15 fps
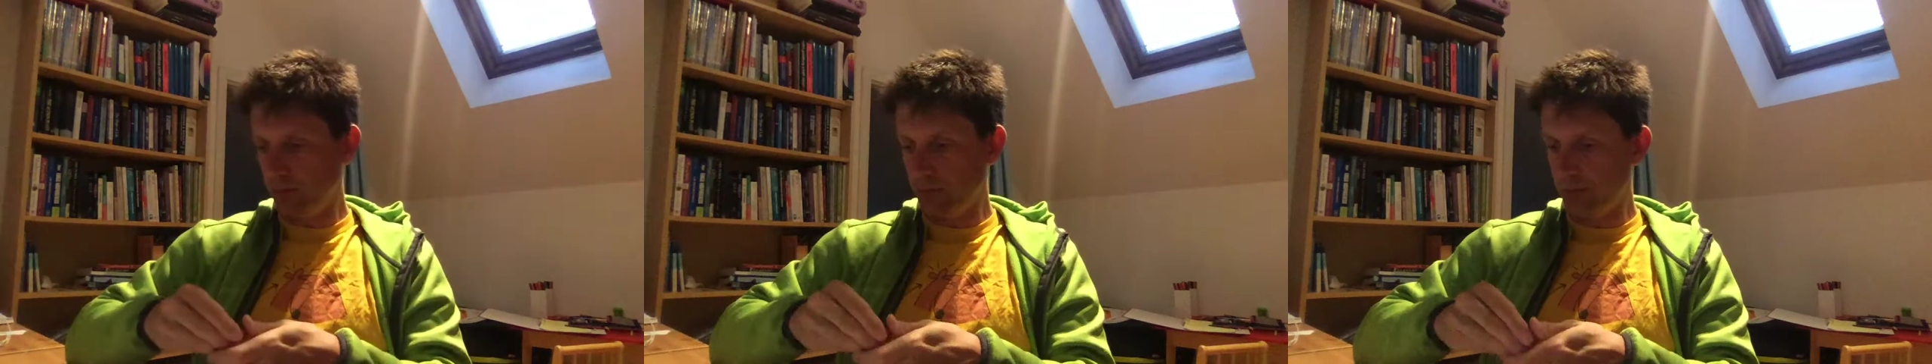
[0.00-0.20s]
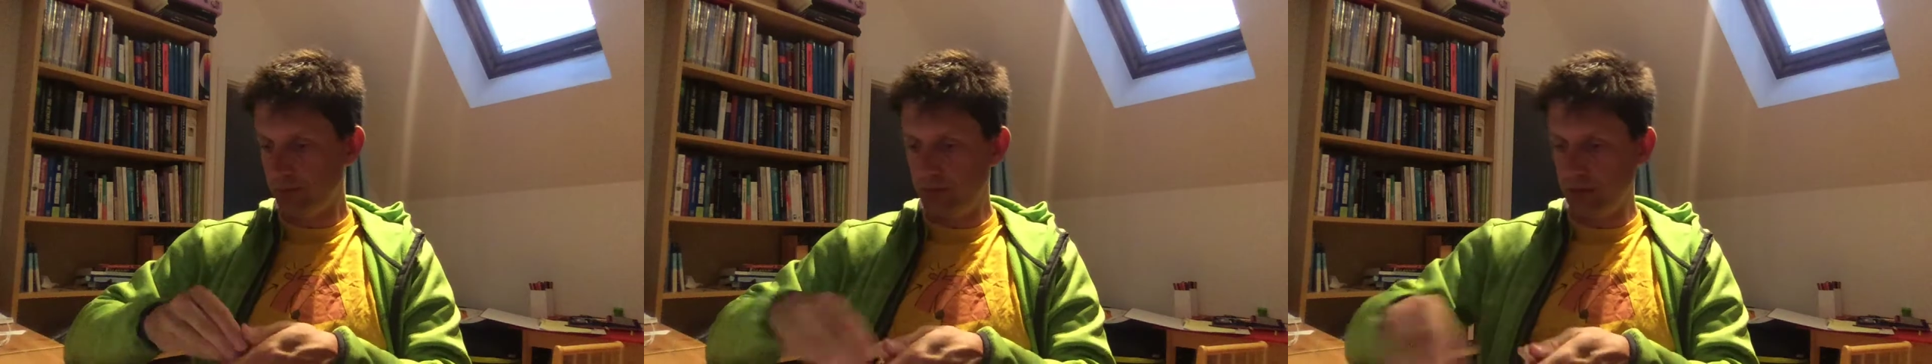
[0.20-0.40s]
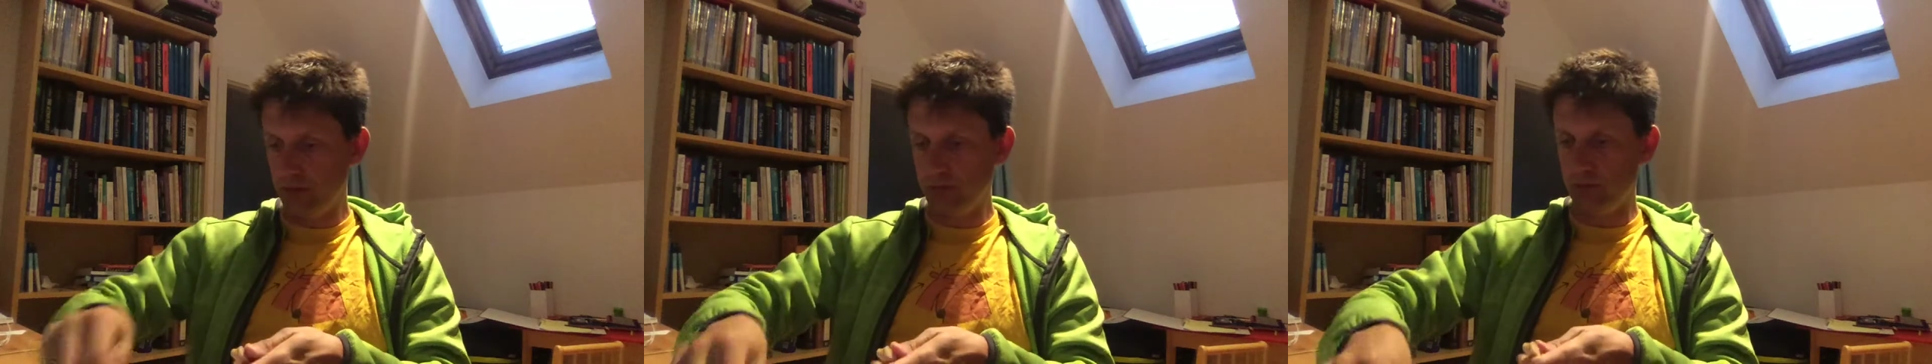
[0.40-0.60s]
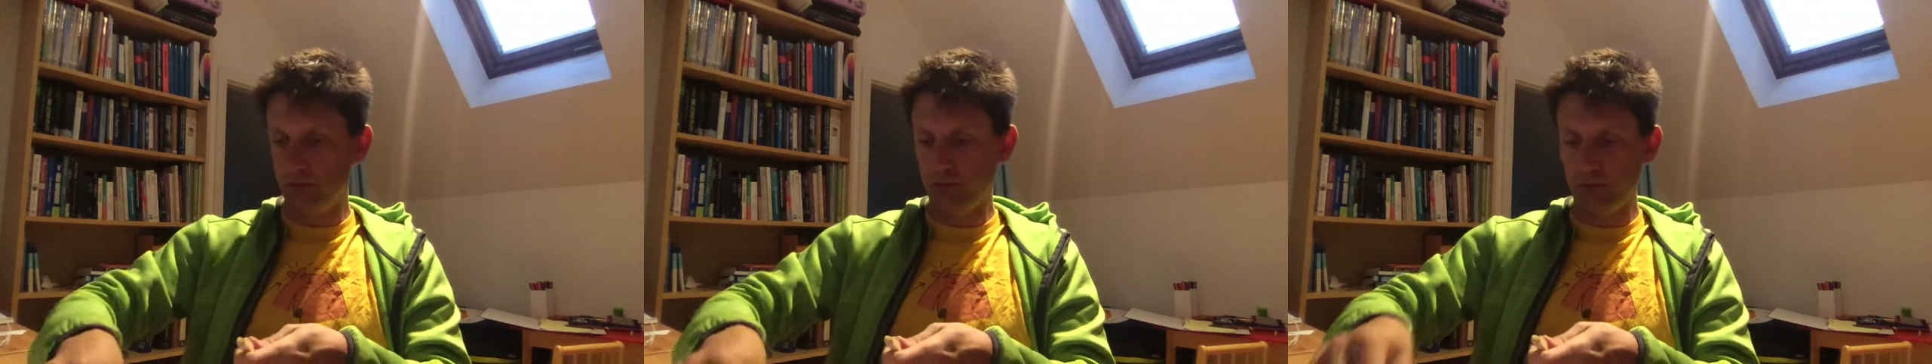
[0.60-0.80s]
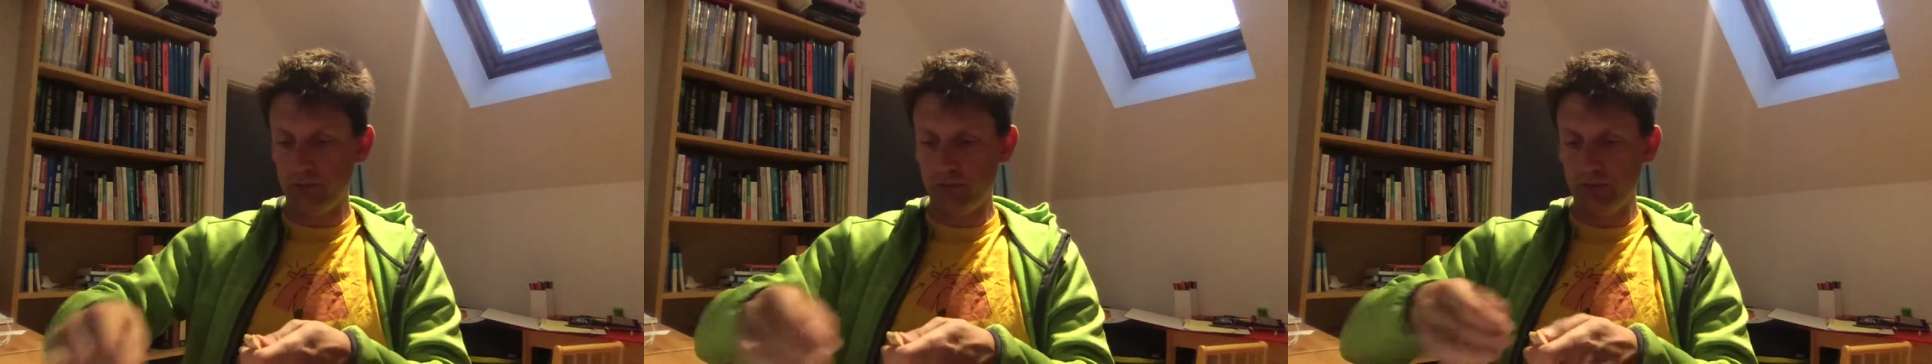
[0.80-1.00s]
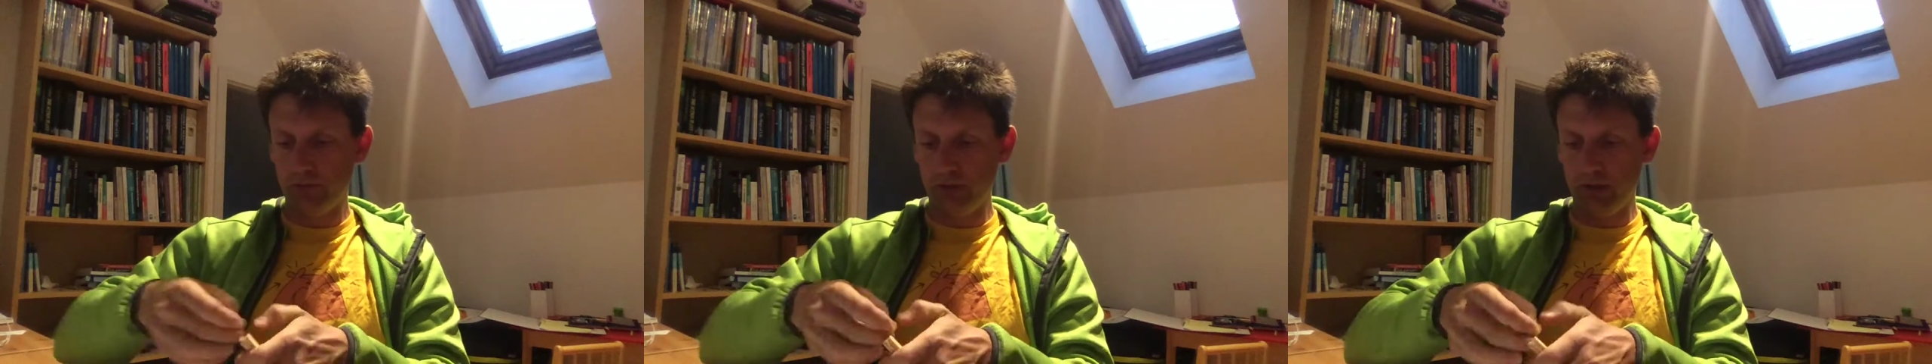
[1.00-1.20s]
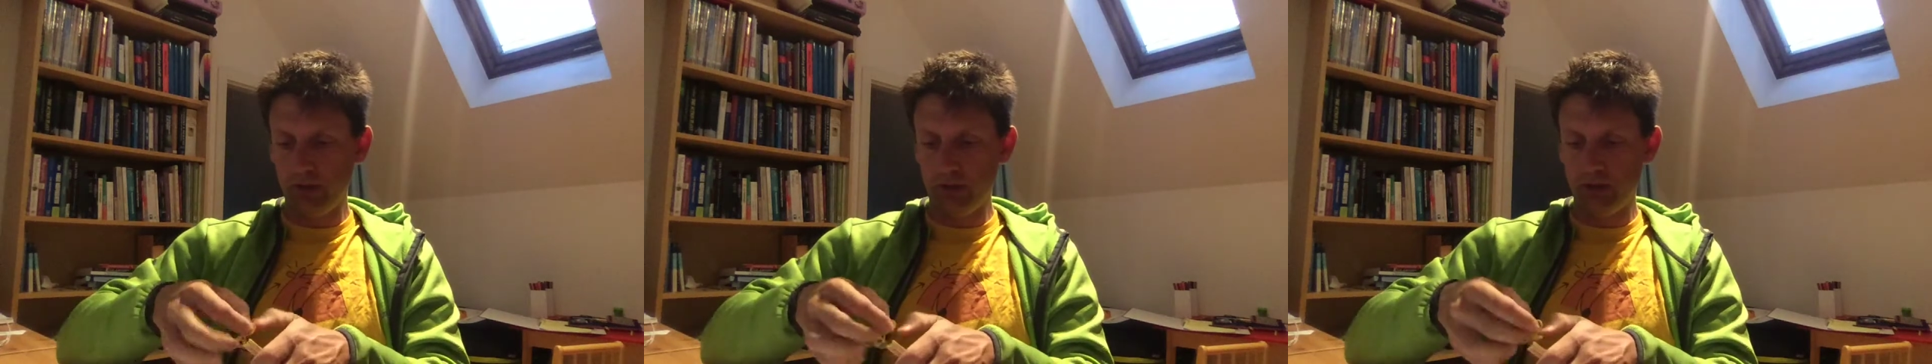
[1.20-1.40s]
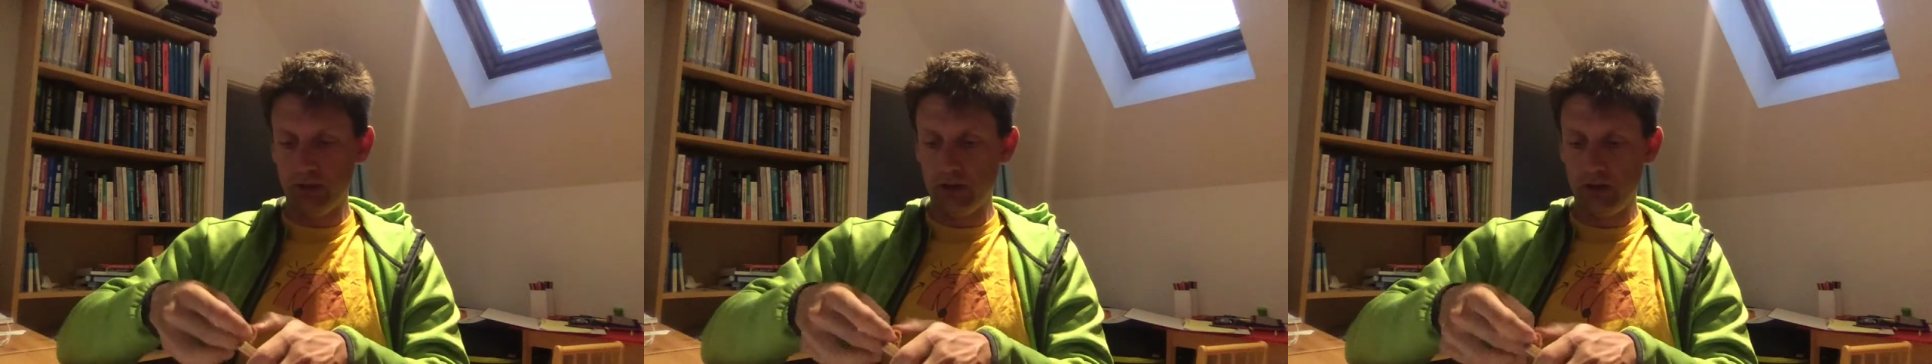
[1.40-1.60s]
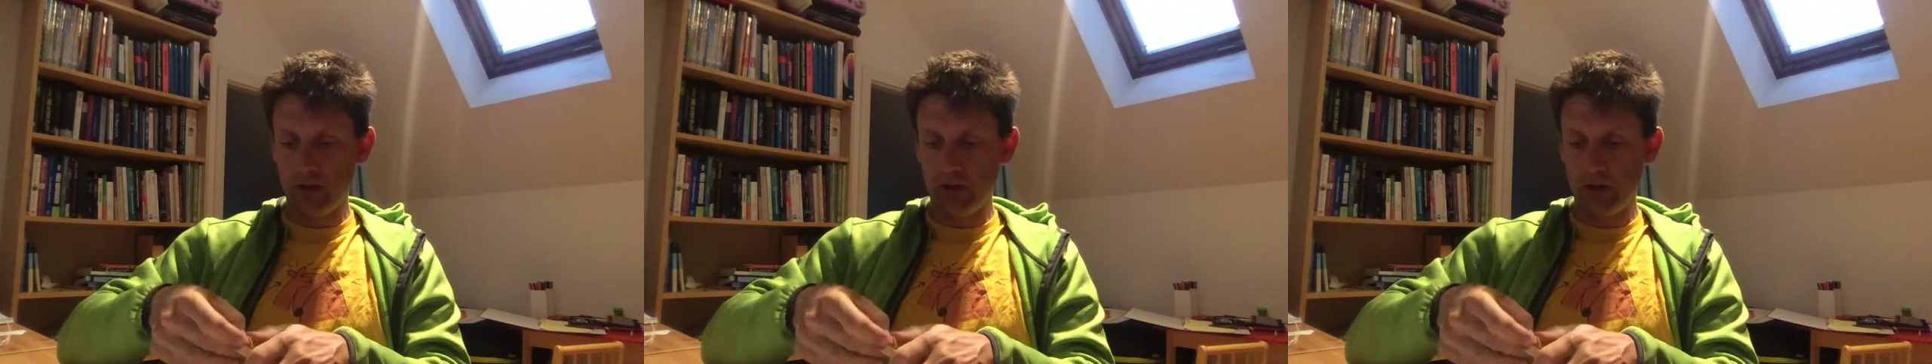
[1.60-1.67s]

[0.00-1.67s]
Popsticks or popsicle sticks,